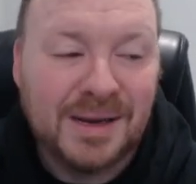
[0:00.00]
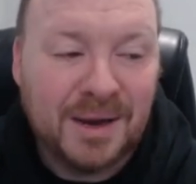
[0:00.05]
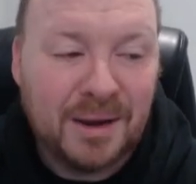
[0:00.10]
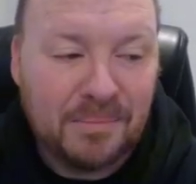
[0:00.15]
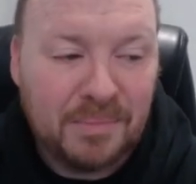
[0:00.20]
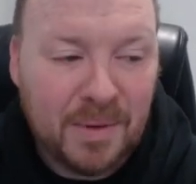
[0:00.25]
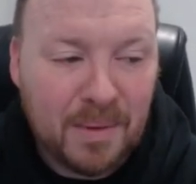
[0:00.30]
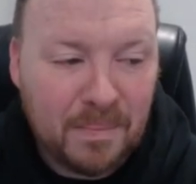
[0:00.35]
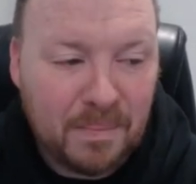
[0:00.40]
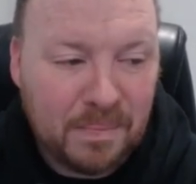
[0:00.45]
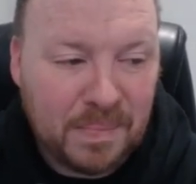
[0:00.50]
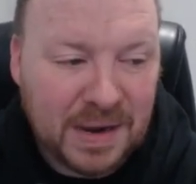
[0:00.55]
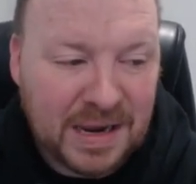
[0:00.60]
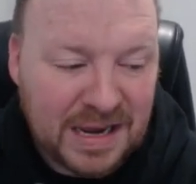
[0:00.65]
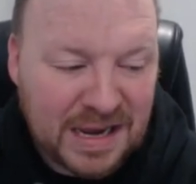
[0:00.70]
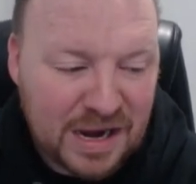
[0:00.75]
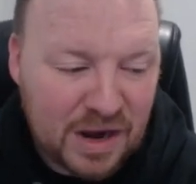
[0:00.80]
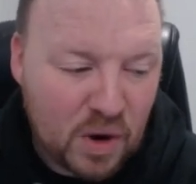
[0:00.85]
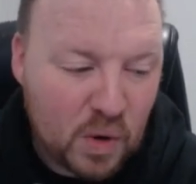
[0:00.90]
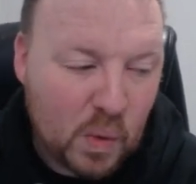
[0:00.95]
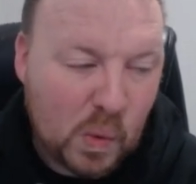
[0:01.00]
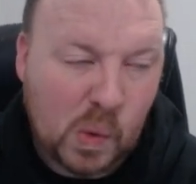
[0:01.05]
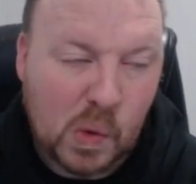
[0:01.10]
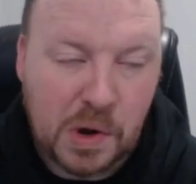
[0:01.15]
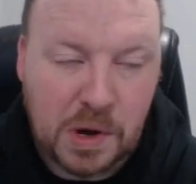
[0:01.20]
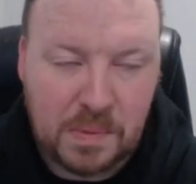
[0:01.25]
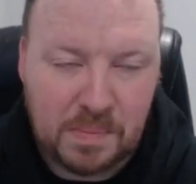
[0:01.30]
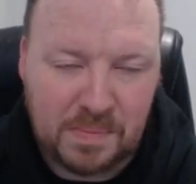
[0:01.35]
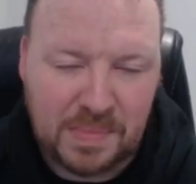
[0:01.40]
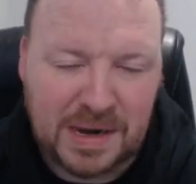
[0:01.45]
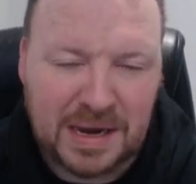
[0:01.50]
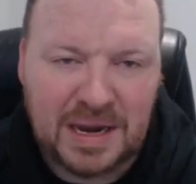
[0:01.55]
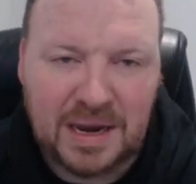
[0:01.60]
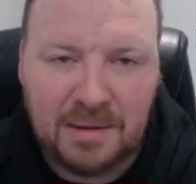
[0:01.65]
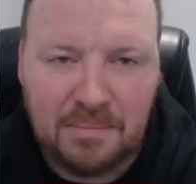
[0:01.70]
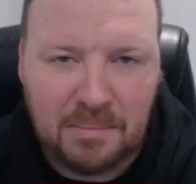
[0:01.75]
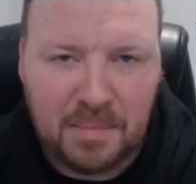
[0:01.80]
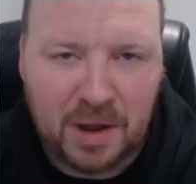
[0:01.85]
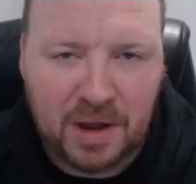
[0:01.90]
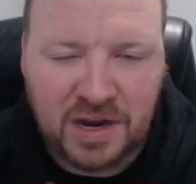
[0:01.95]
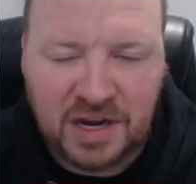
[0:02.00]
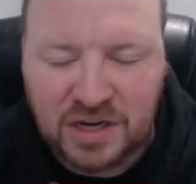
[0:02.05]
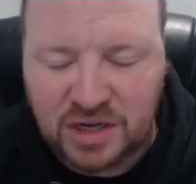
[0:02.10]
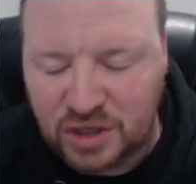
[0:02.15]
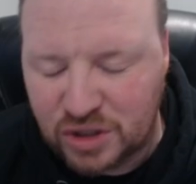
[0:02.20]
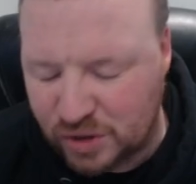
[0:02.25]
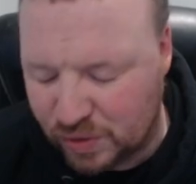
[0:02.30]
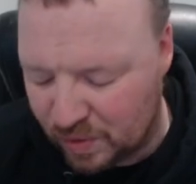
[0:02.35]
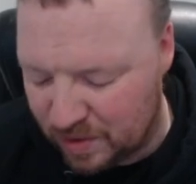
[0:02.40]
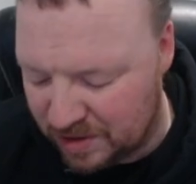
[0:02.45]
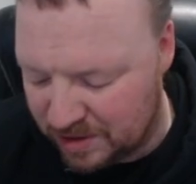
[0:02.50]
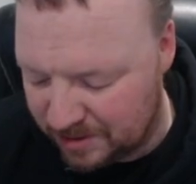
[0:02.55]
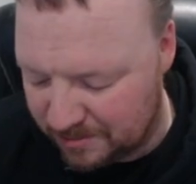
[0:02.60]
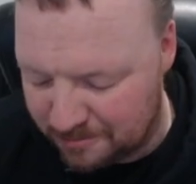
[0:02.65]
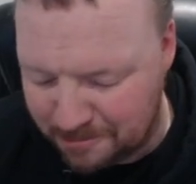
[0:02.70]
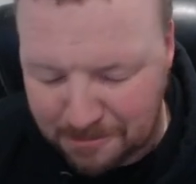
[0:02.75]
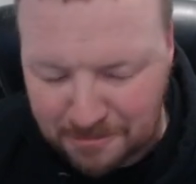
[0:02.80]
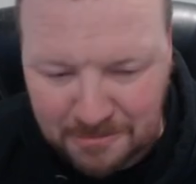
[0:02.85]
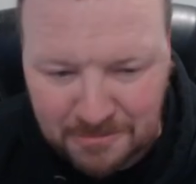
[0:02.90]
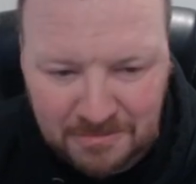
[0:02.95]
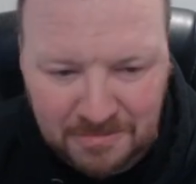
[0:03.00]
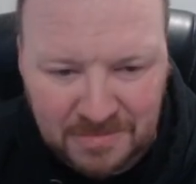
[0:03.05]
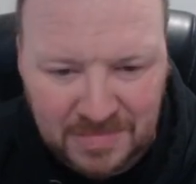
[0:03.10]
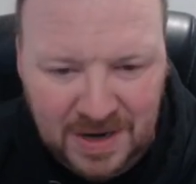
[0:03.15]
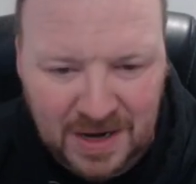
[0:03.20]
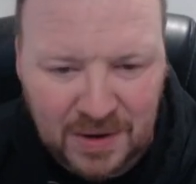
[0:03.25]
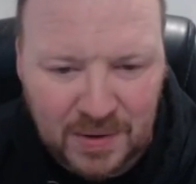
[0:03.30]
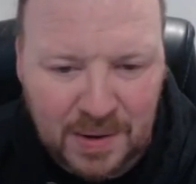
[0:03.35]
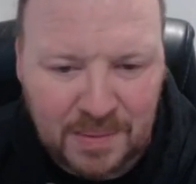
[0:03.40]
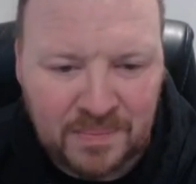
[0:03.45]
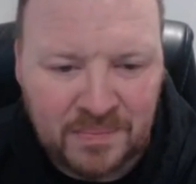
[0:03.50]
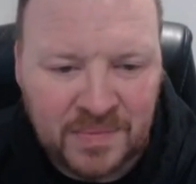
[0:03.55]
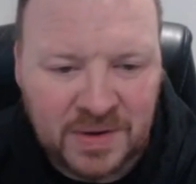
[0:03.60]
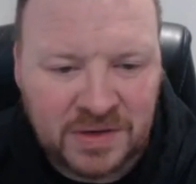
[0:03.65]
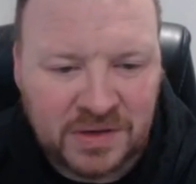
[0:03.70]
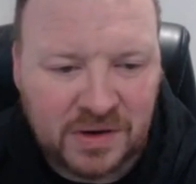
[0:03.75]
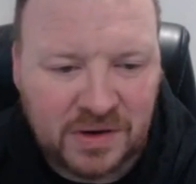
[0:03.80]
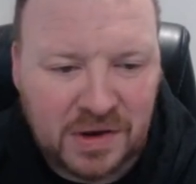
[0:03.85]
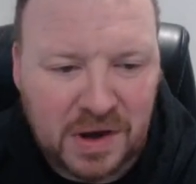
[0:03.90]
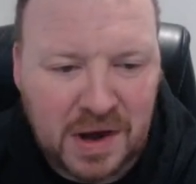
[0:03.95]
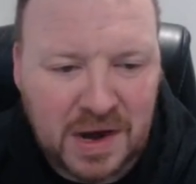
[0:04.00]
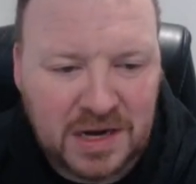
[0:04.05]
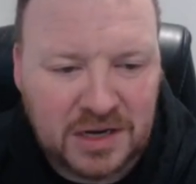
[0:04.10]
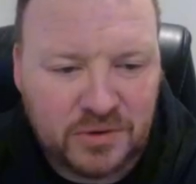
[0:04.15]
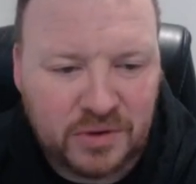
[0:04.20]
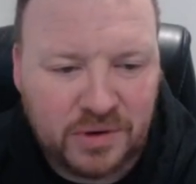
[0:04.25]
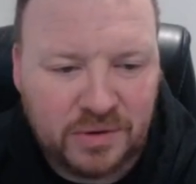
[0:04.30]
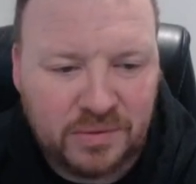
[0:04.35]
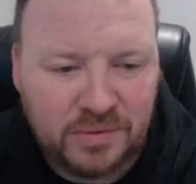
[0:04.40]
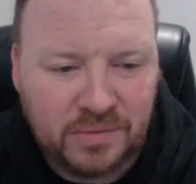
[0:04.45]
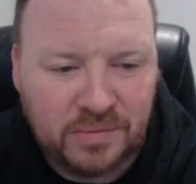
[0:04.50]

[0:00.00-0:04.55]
but B would be my choice. Anyway, let's go to the next one.